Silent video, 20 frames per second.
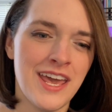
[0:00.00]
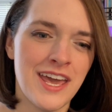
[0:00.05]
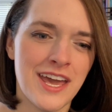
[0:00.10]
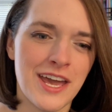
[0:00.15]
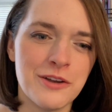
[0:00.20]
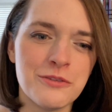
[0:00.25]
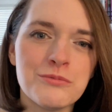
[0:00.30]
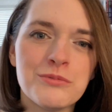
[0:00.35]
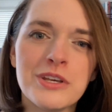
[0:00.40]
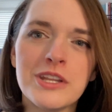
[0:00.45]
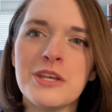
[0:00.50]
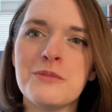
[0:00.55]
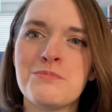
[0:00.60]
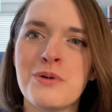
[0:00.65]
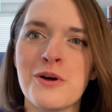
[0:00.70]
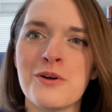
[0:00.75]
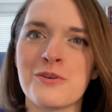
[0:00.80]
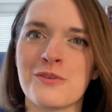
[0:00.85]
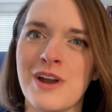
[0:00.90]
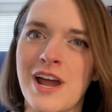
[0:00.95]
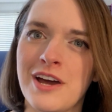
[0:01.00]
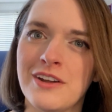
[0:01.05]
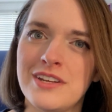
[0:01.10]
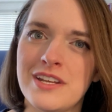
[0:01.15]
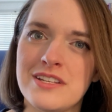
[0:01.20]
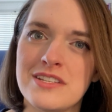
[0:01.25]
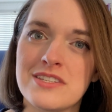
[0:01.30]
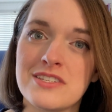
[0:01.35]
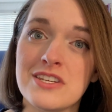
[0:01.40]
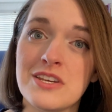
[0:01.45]
really poke around
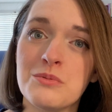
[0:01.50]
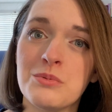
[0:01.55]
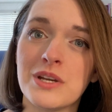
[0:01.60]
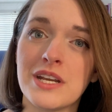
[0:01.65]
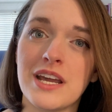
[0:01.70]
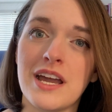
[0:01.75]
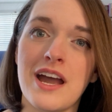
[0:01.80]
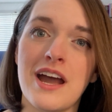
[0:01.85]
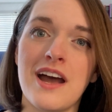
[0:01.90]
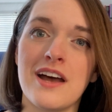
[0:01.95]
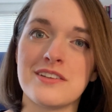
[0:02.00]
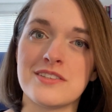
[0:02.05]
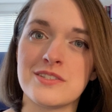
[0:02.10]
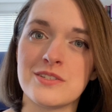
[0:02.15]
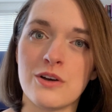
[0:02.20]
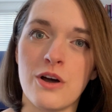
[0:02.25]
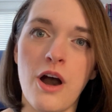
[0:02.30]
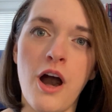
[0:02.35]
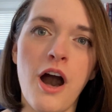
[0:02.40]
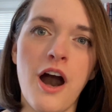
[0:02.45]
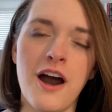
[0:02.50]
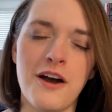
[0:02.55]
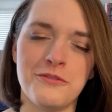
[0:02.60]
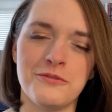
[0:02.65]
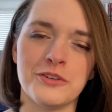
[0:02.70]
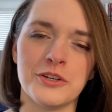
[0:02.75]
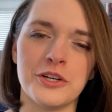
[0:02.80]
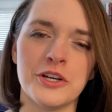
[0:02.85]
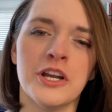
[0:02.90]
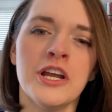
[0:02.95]
and see what it has to
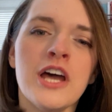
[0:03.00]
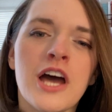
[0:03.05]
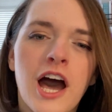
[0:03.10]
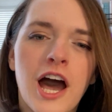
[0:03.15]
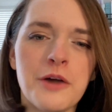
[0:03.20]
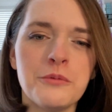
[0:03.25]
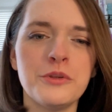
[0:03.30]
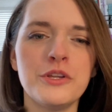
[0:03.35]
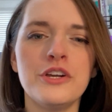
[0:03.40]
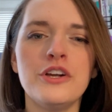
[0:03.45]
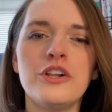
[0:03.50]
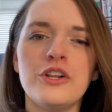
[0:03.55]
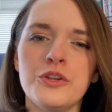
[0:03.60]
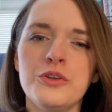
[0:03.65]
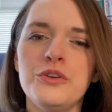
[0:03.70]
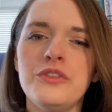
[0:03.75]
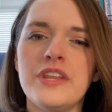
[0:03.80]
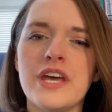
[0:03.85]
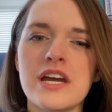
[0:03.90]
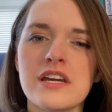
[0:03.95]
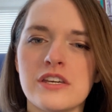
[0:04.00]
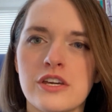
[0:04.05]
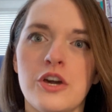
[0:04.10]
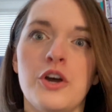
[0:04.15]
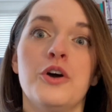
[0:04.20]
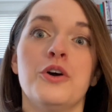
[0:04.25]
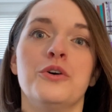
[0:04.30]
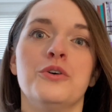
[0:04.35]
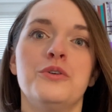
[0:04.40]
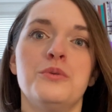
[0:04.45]
offer. I will include that
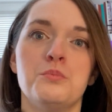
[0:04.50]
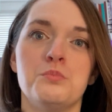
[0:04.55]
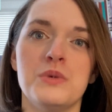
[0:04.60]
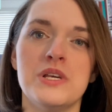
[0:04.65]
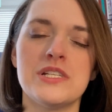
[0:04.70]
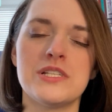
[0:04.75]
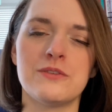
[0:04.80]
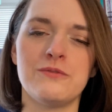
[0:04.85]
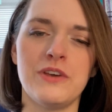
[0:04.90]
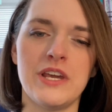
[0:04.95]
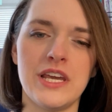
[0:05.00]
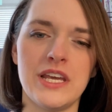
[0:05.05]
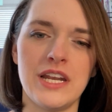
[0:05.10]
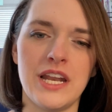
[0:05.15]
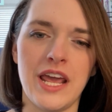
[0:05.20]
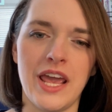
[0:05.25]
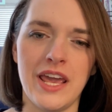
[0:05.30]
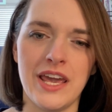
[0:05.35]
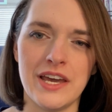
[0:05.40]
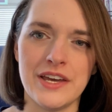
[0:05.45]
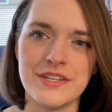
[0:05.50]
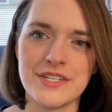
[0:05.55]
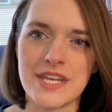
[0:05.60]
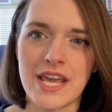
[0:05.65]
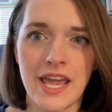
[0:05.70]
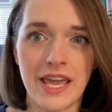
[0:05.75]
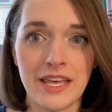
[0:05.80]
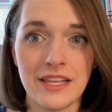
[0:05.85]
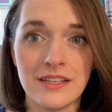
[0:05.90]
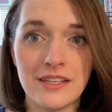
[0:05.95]
code MISFIT and
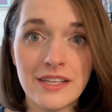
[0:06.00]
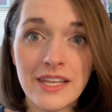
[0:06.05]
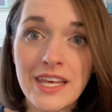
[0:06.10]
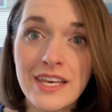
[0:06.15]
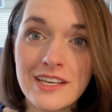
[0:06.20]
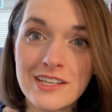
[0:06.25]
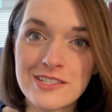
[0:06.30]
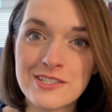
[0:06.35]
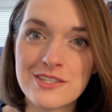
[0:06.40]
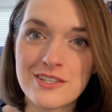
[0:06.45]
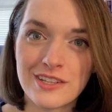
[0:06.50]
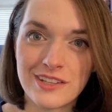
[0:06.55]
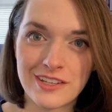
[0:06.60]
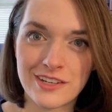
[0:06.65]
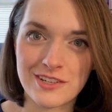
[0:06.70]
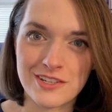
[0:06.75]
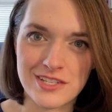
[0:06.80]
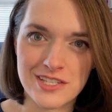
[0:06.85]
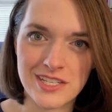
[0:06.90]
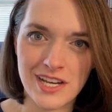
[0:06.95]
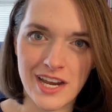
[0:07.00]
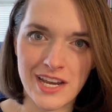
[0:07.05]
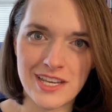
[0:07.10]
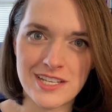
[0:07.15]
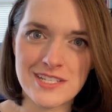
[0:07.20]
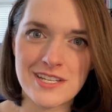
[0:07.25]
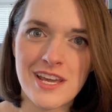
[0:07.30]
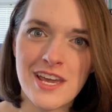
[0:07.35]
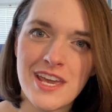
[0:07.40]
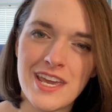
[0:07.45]
a link to their
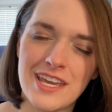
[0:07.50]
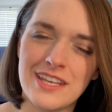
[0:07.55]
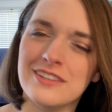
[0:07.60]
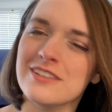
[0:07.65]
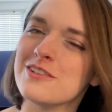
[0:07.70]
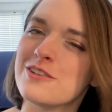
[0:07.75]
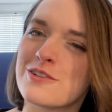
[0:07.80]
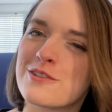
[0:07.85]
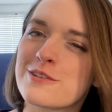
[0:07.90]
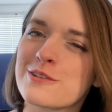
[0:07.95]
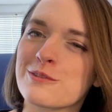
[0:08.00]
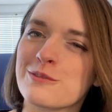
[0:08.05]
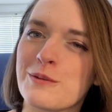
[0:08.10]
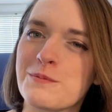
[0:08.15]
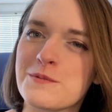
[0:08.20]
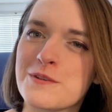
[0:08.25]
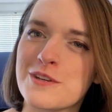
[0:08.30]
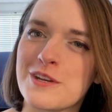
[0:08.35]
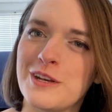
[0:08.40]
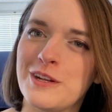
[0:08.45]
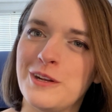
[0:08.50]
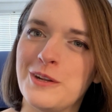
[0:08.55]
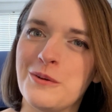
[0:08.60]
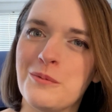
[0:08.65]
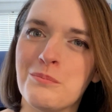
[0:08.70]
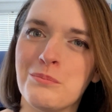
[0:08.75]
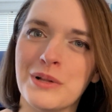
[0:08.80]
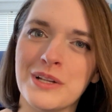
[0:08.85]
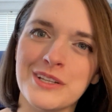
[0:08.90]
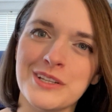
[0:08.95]
site in the description
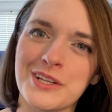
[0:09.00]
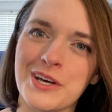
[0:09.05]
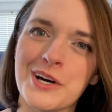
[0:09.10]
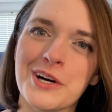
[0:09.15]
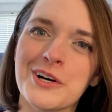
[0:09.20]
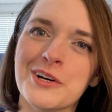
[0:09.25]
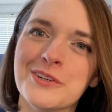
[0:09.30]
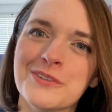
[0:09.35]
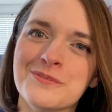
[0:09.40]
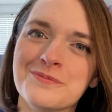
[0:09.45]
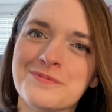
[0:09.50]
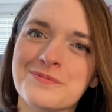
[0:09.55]
below.